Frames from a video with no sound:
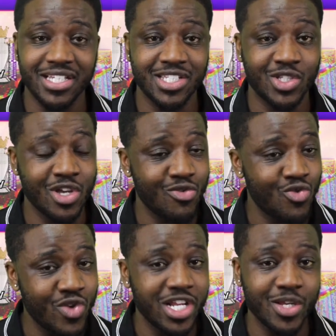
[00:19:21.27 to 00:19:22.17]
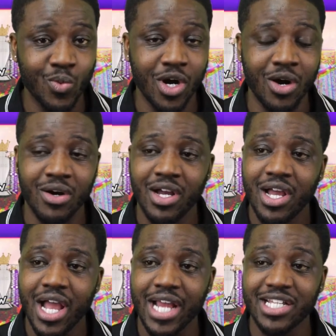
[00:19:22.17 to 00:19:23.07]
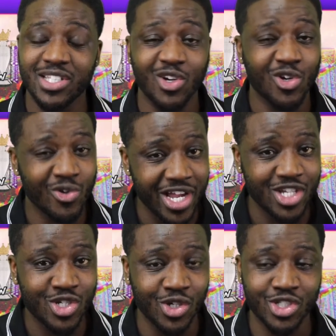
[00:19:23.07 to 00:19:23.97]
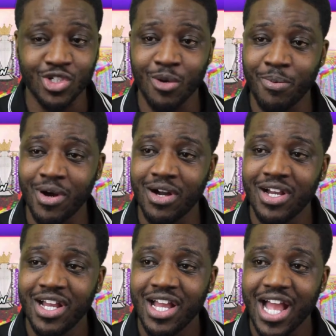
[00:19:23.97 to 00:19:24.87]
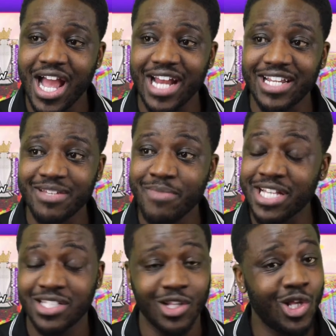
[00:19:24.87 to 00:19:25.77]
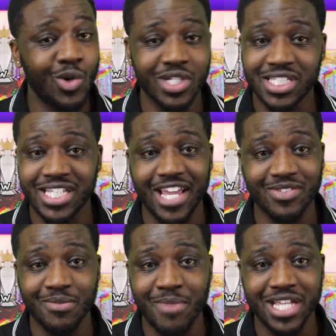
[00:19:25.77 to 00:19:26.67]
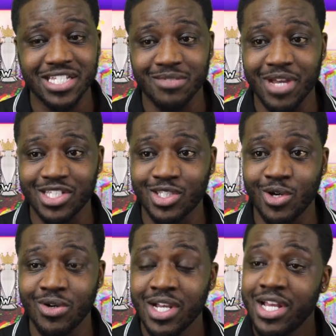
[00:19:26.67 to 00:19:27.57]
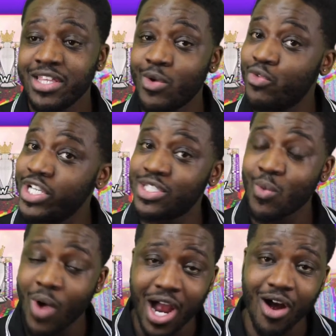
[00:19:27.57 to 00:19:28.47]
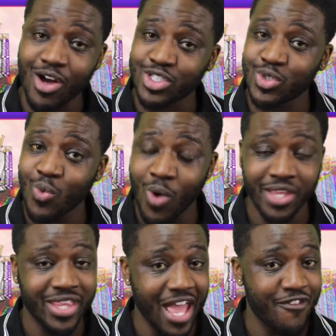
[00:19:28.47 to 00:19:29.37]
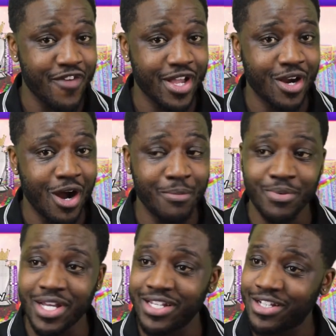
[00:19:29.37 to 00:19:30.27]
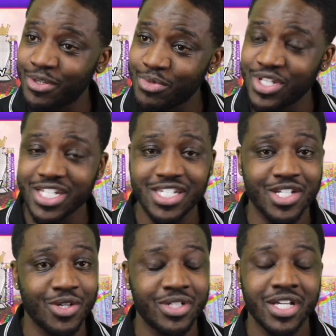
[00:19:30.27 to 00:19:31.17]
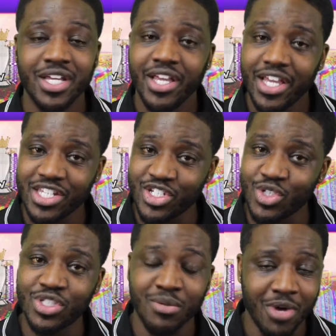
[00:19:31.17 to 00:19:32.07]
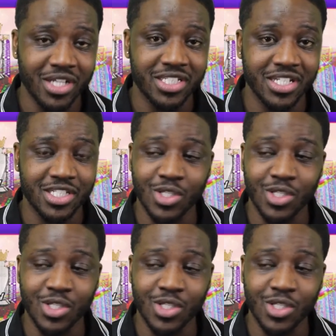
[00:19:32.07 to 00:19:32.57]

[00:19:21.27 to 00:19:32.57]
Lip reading: He's doing really well, and he's a great shot stopper, and he makes a load of saves and matches, man. So the reason why Arsenal won the FA Cup and the Community Shield is due to Martinez.